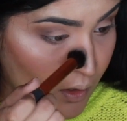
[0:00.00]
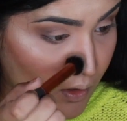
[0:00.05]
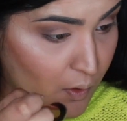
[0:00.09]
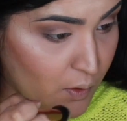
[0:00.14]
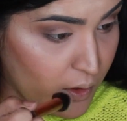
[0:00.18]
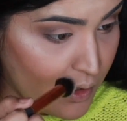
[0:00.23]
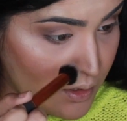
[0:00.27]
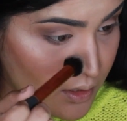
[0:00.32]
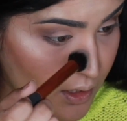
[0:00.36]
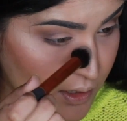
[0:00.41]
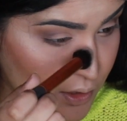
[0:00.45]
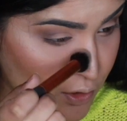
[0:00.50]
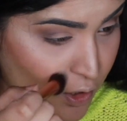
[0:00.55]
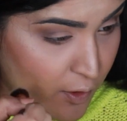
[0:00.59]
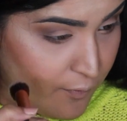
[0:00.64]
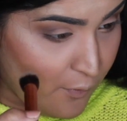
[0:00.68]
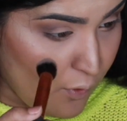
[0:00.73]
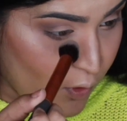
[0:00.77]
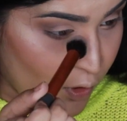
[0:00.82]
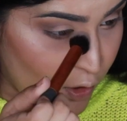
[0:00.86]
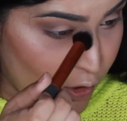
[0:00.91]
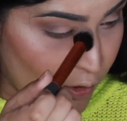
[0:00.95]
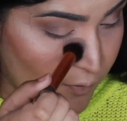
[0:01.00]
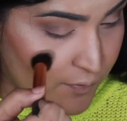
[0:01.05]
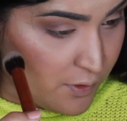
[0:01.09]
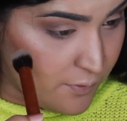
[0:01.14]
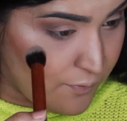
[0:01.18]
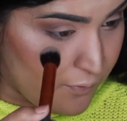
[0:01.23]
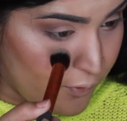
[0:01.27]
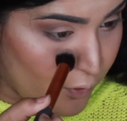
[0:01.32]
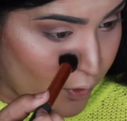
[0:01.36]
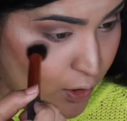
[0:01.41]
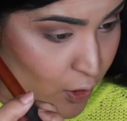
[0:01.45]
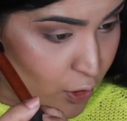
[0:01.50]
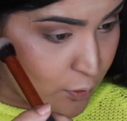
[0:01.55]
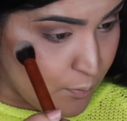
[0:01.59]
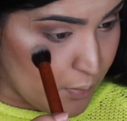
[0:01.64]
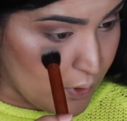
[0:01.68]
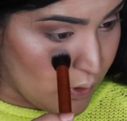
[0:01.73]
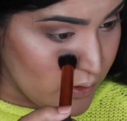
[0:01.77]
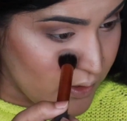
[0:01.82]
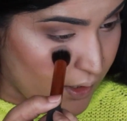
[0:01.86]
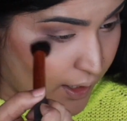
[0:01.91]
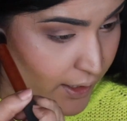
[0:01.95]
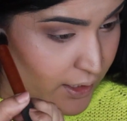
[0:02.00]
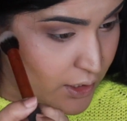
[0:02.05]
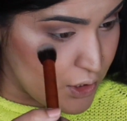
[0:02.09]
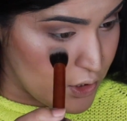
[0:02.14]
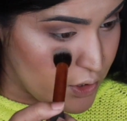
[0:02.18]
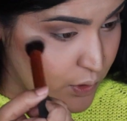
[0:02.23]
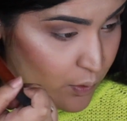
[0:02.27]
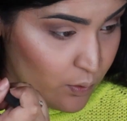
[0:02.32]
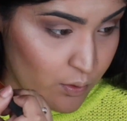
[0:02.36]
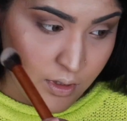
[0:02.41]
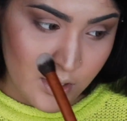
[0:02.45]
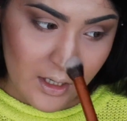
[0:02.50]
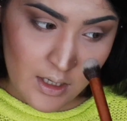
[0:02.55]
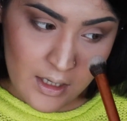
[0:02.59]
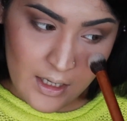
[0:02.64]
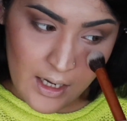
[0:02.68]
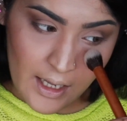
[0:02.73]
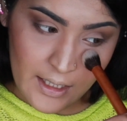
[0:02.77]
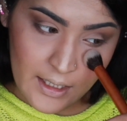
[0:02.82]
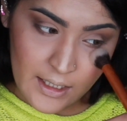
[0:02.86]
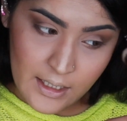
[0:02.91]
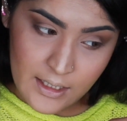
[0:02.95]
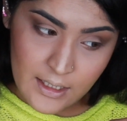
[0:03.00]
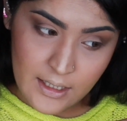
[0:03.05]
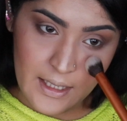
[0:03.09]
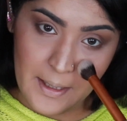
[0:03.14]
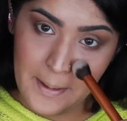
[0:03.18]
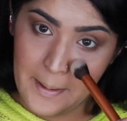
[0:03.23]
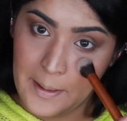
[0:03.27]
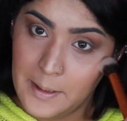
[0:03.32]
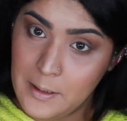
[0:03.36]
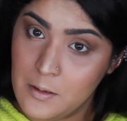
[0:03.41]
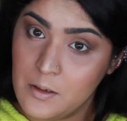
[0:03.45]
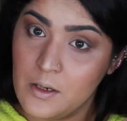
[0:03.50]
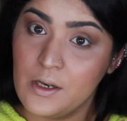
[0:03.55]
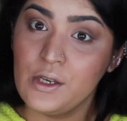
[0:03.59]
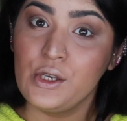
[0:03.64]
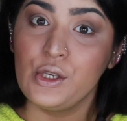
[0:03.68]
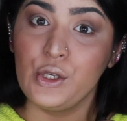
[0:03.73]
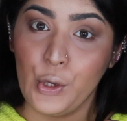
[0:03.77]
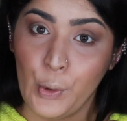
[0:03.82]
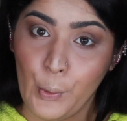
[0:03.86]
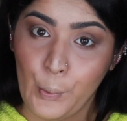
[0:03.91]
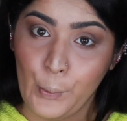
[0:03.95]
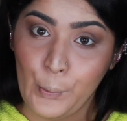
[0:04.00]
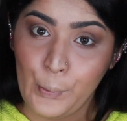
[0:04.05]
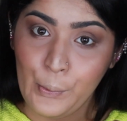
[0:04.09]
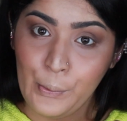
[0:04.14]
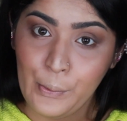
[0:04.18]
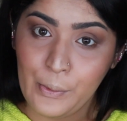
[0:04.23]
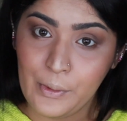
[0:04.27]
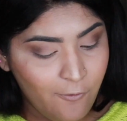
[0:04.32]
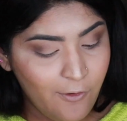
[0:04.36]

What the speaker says: I'm going to dust off all of the fallout because I don't like it there. No.